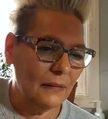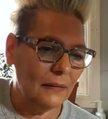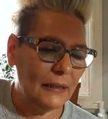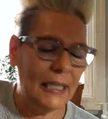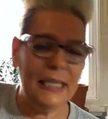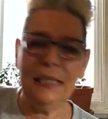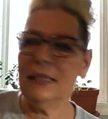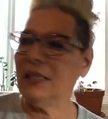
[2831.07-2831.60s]

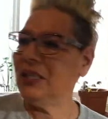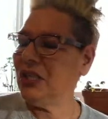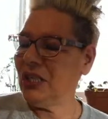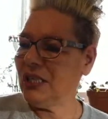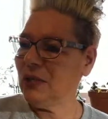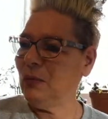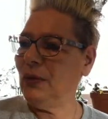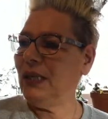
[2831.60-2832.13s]
like
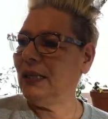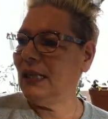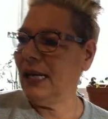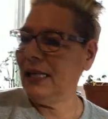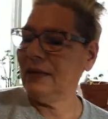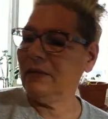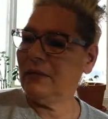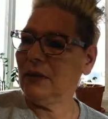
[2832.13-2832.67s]
just with
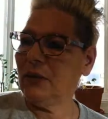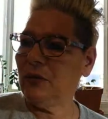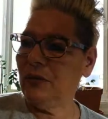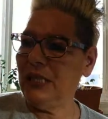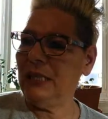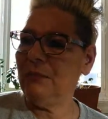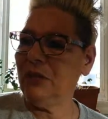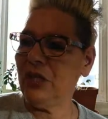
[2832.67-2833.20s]
that
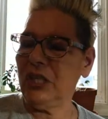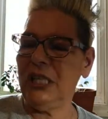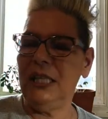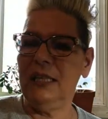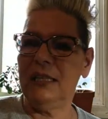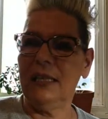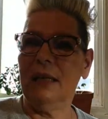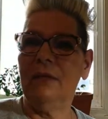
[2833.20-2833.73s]
cream
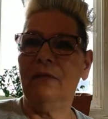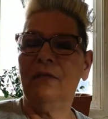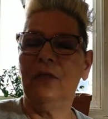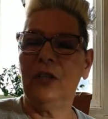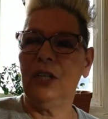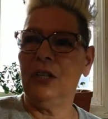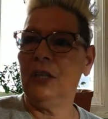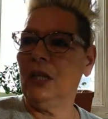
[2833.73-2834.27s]
cheese
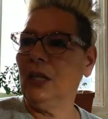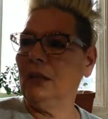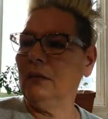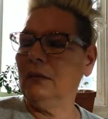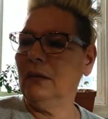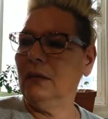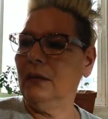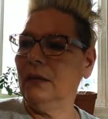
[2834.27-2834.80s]
for
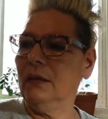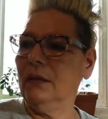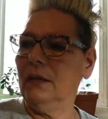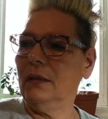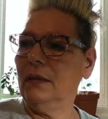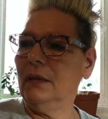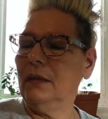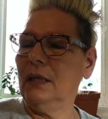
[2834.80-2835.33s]

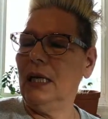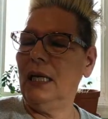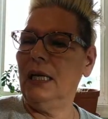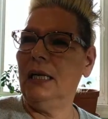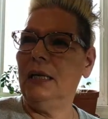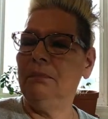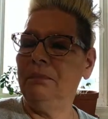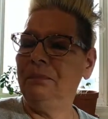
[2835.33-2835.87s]

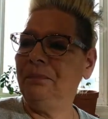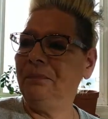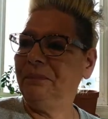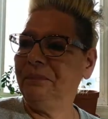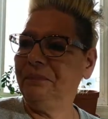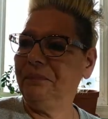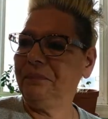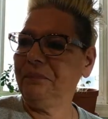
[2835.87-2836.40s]
um,
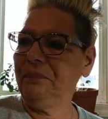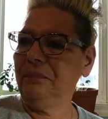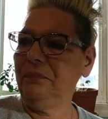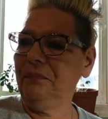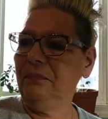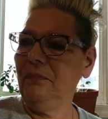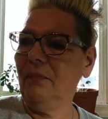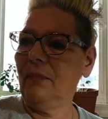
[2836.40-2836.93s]

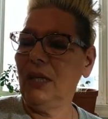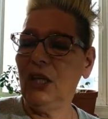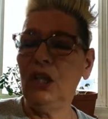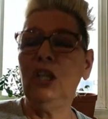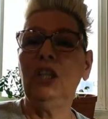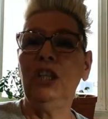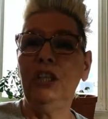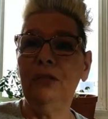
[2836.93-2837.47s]

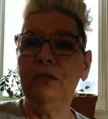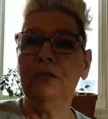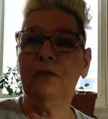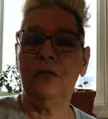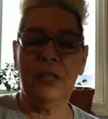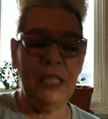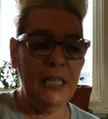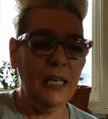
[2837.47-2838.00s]
gluten
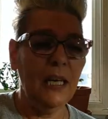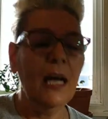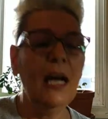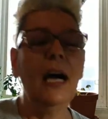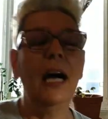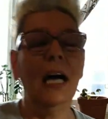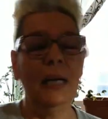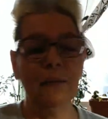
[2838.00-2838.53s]
free,
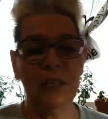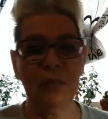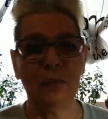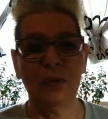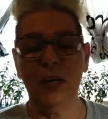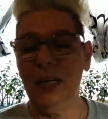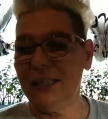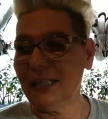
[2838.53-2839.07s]
I'm
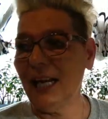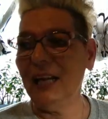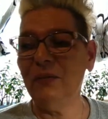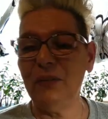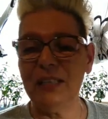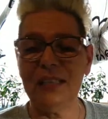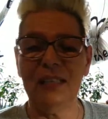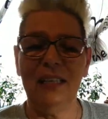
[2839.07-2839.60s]
surprised. I
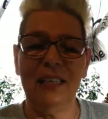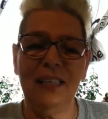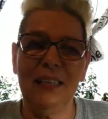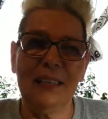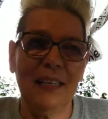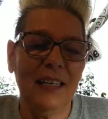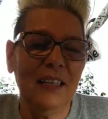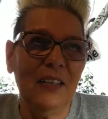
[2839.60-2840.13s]
was thinking
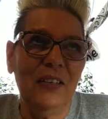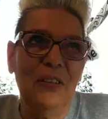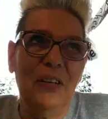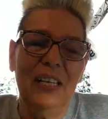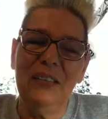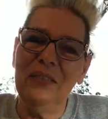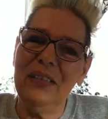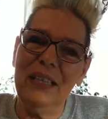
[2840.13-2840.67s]
it's like, oh,
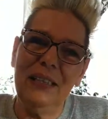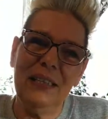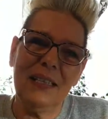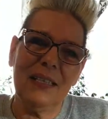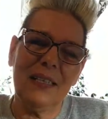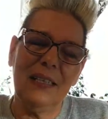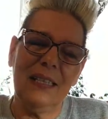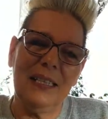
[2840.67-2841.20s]
I don't think this
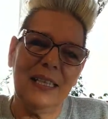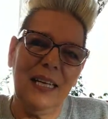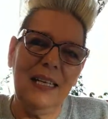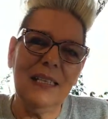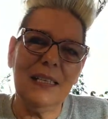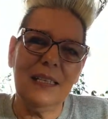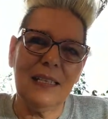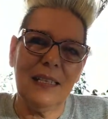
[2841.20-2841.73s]
is going to
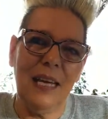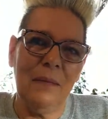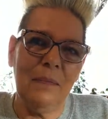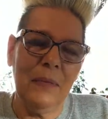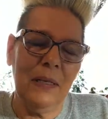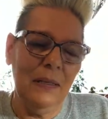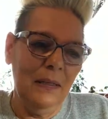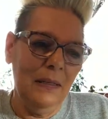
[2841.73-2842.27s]
taste the same
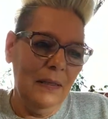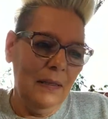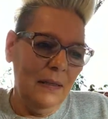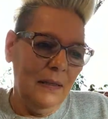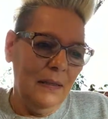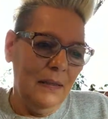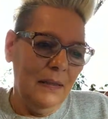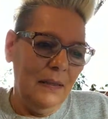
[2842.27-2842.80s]

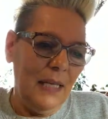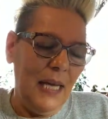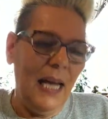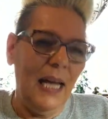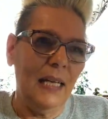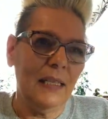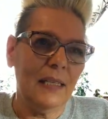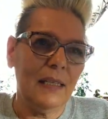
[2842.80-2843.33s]

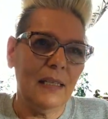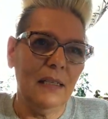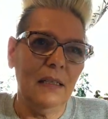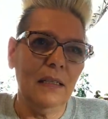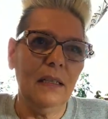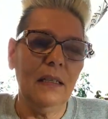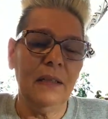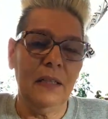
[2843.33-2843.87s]
as
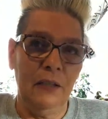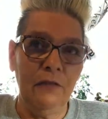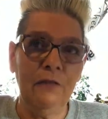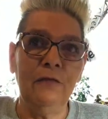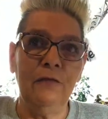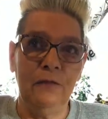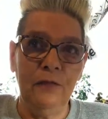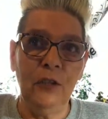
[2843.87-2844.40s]
the
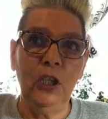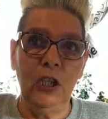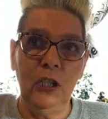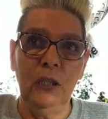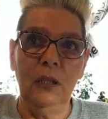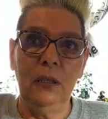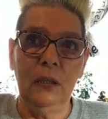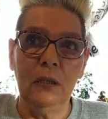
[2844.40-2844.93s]

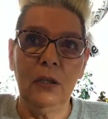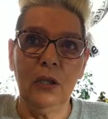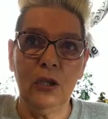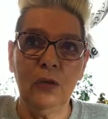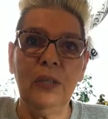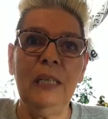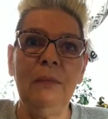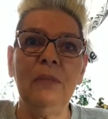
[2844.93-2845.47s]
full
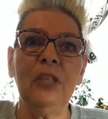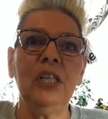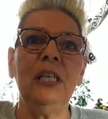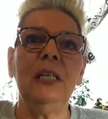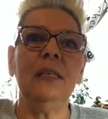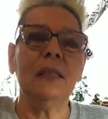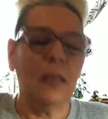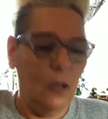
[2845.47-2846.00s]
cream
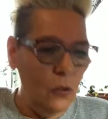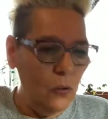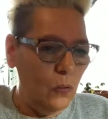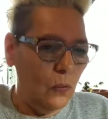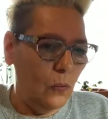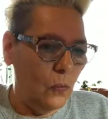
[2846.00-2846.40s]
cheese. Oh,